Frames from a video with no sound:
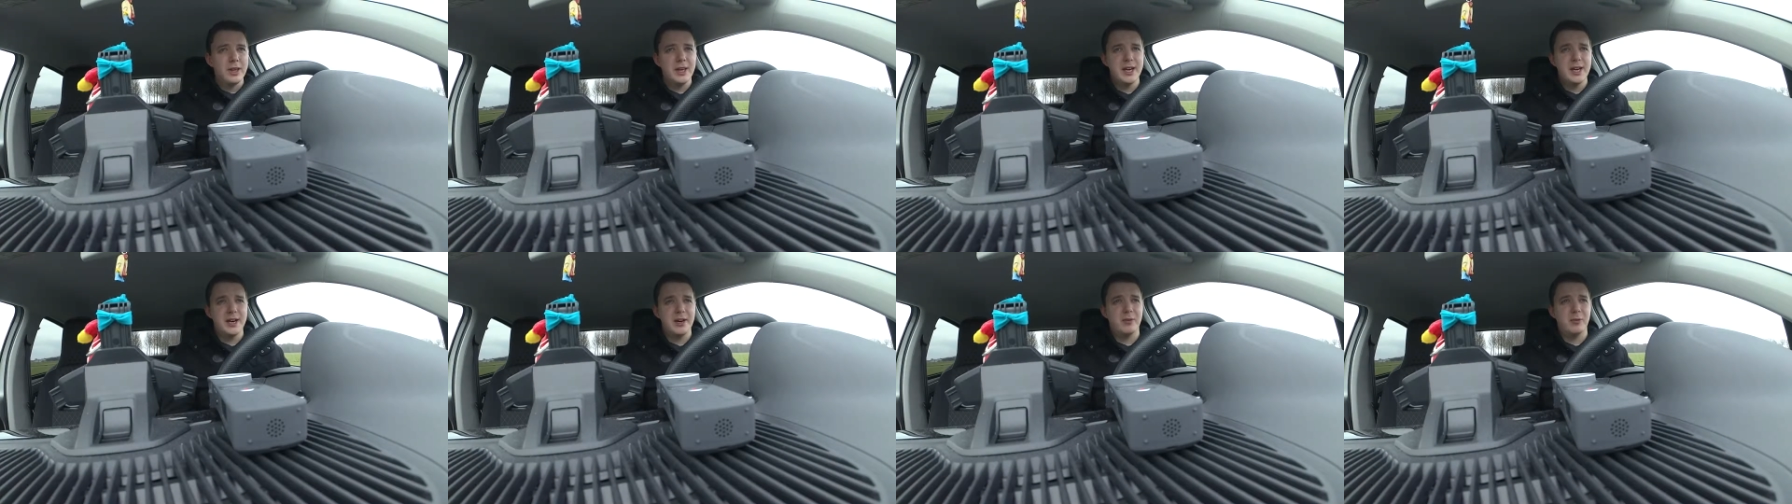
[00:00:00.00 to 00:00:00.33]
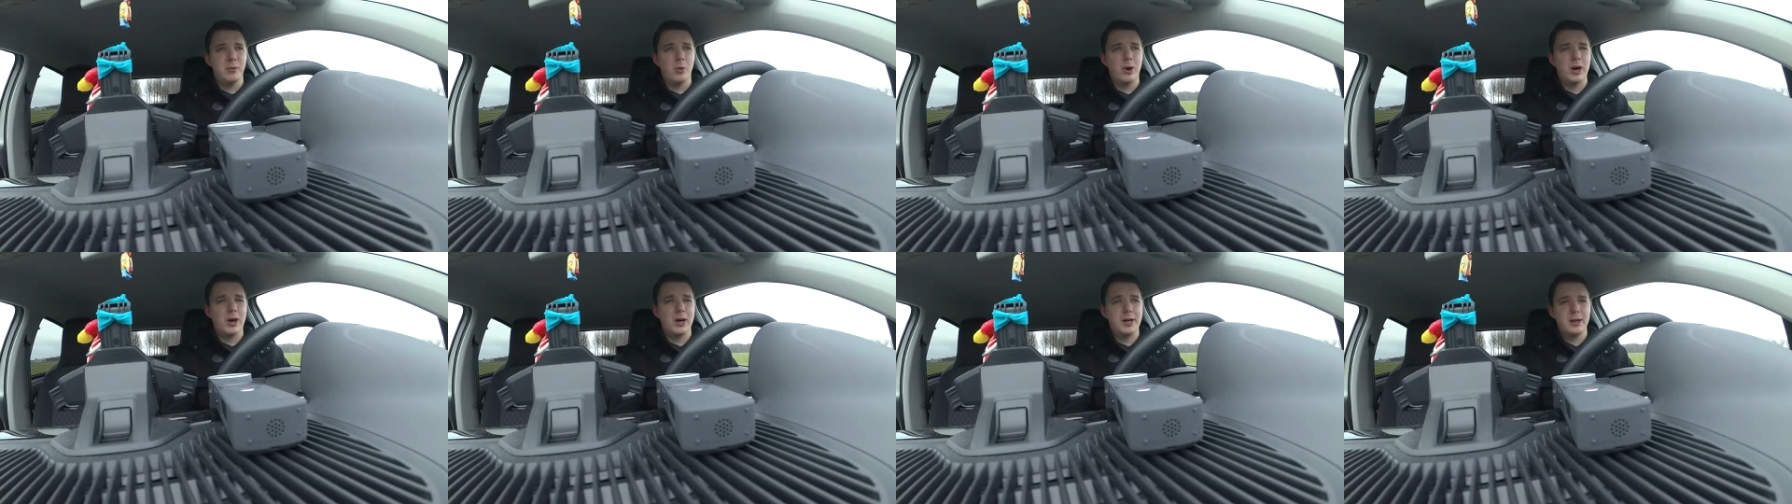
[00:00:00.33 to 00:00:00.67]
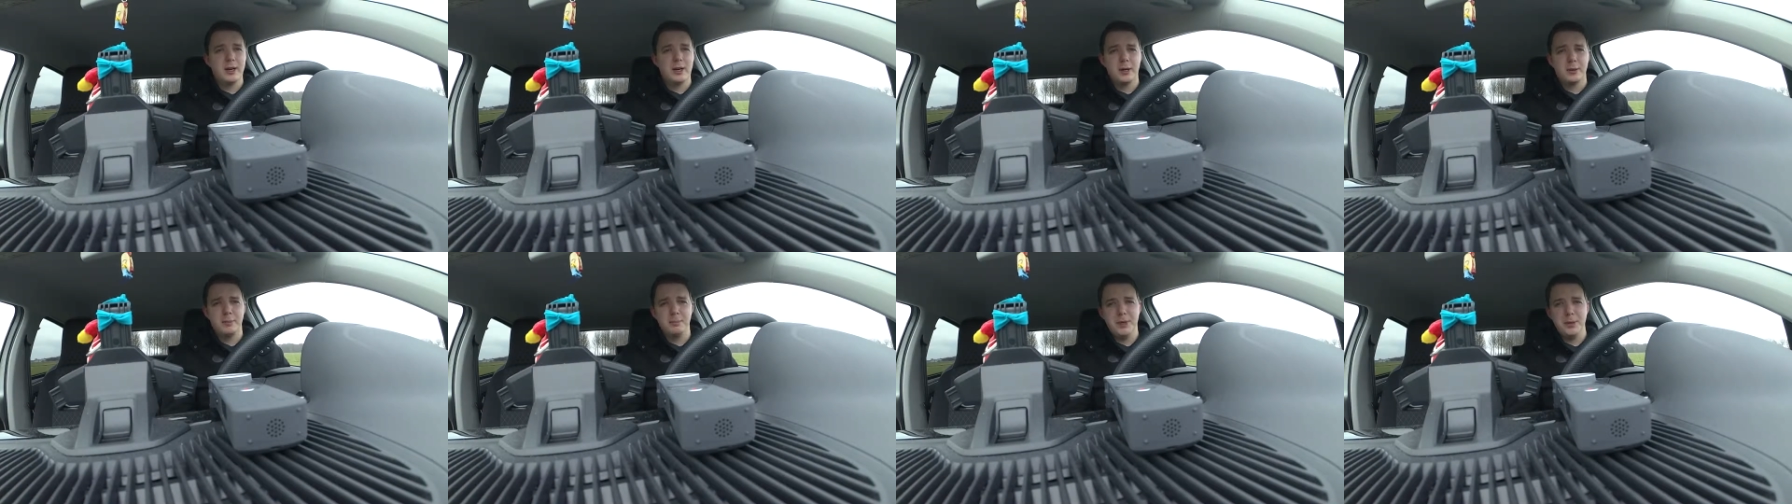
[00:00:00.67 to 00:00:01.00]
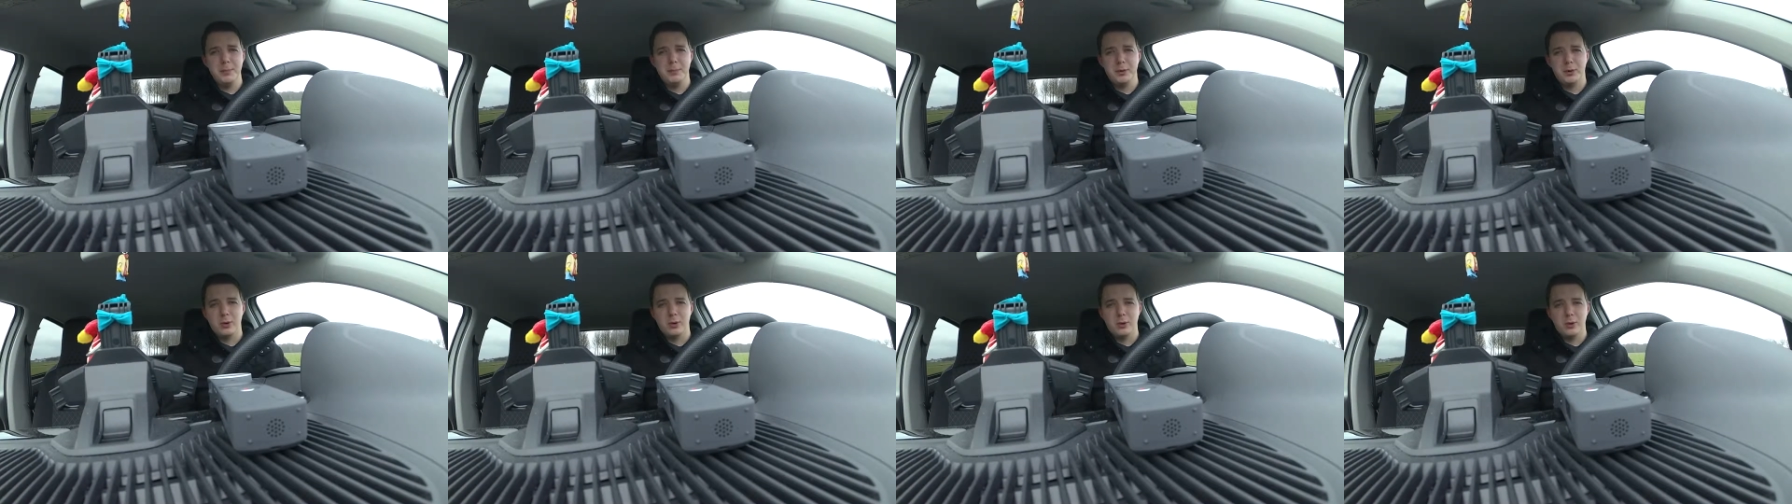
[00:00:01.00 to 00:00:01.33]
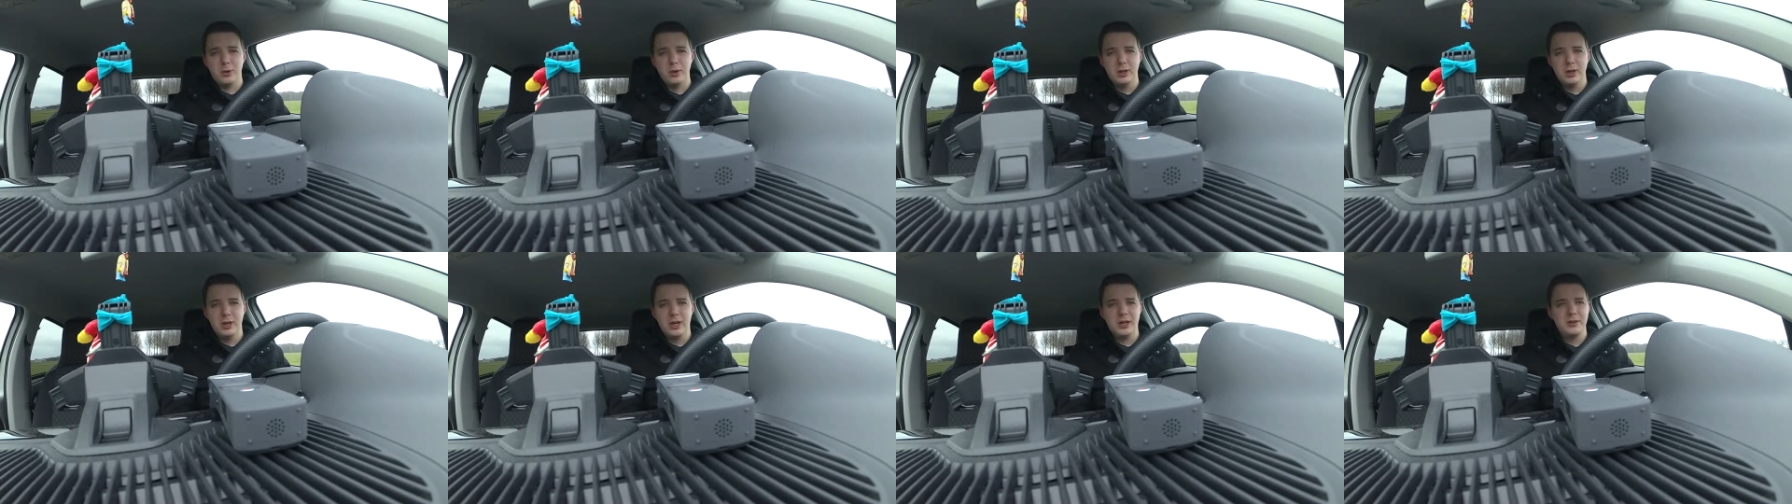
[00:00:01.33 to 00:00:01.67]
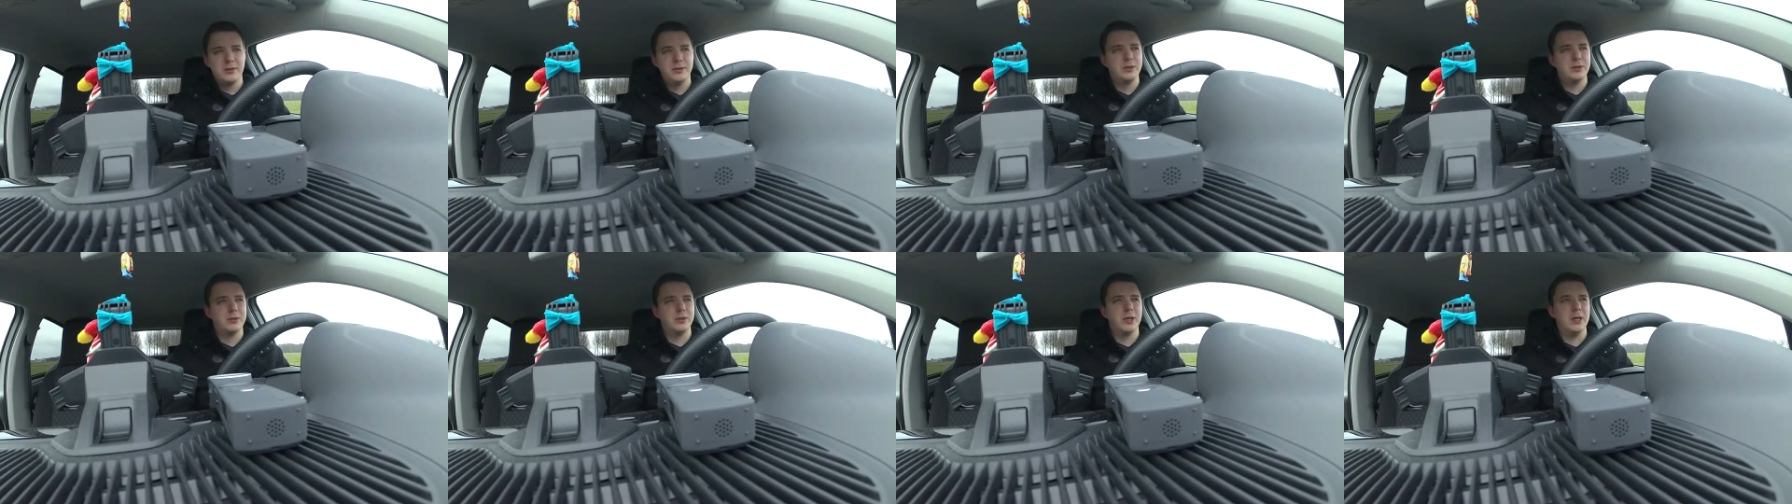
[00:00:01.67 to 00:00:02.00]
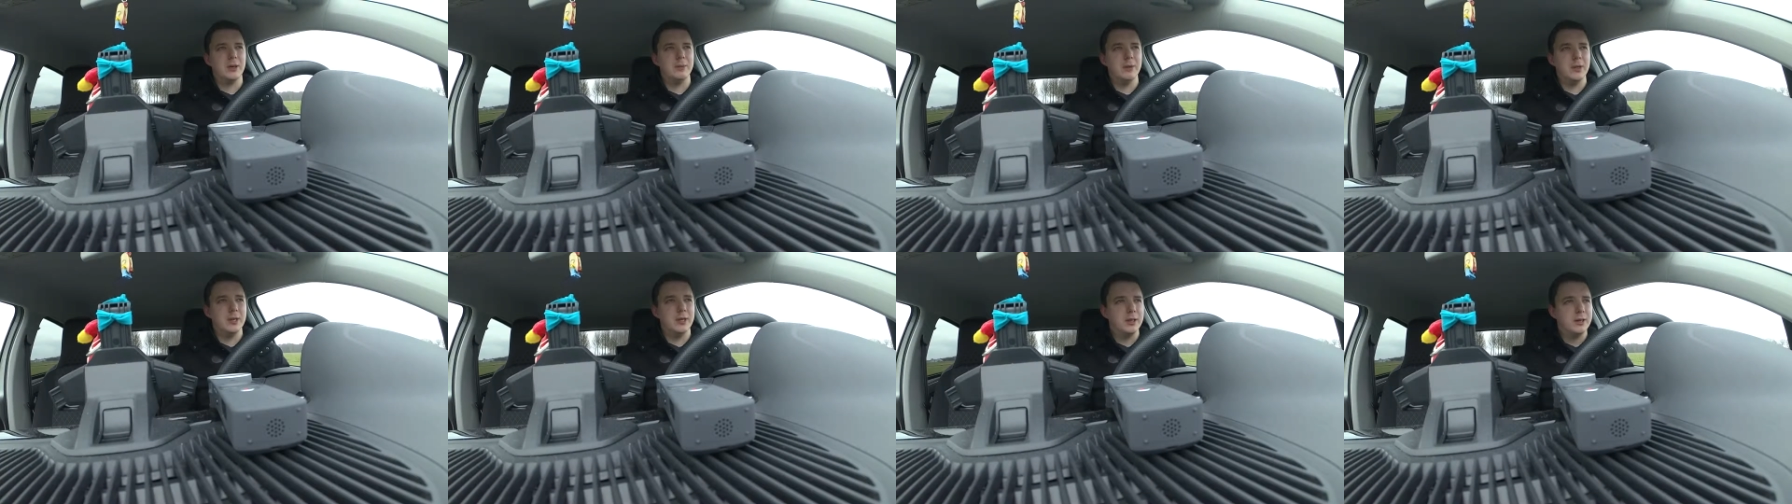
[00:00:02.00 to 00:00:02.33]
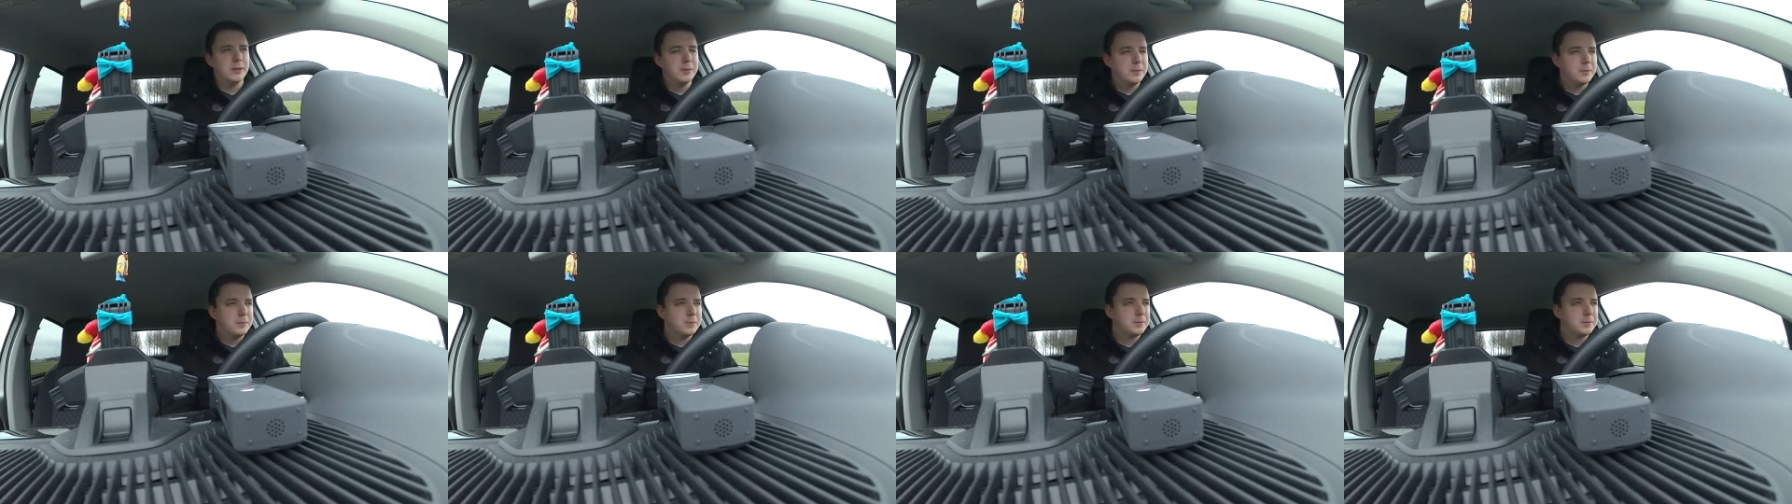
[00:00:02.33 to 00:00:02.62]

yeah, why are people live streaming?